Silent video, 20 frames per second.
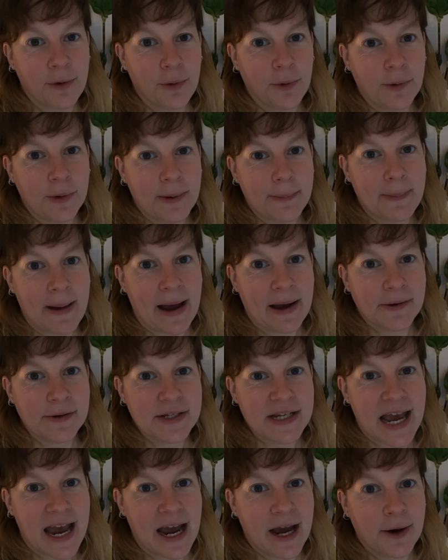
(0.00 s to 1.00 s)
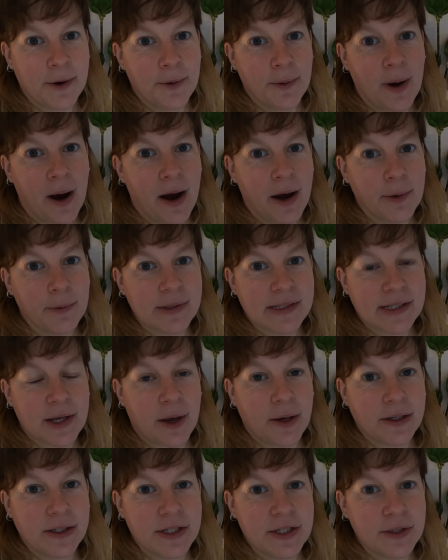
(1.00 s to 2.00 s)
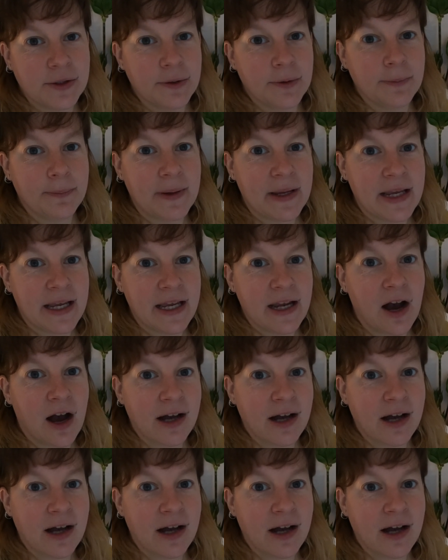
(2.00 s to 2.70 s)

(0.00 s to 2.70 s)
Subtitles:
all about how I was going to be